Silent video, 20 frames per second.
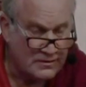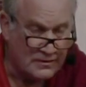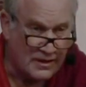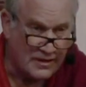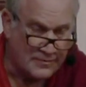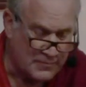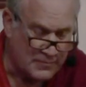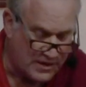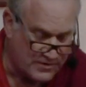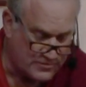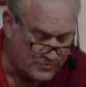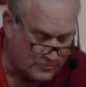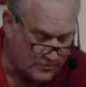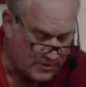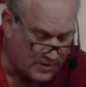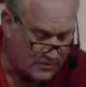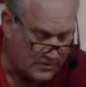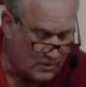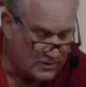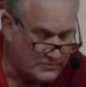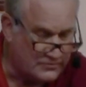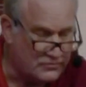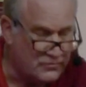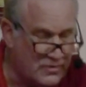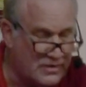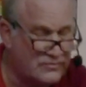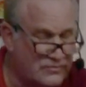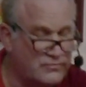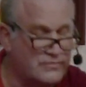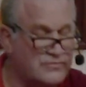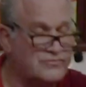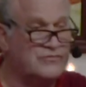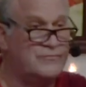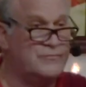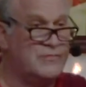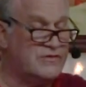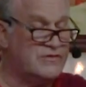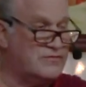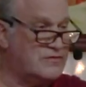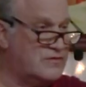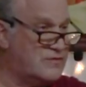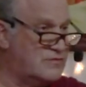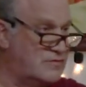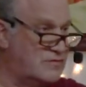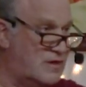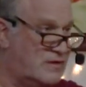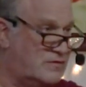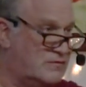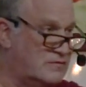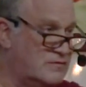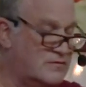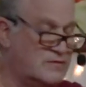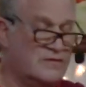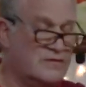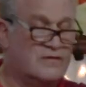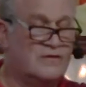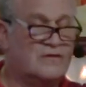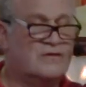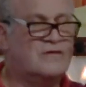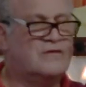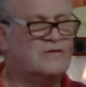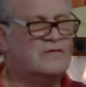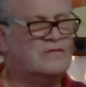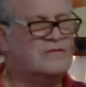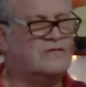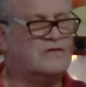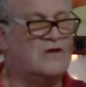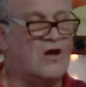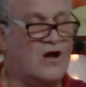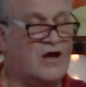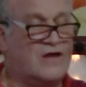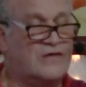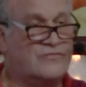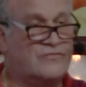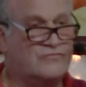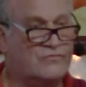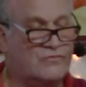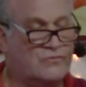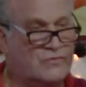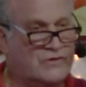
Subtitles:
Like Meister Eckhart, the great Christian mystic, said, the eye through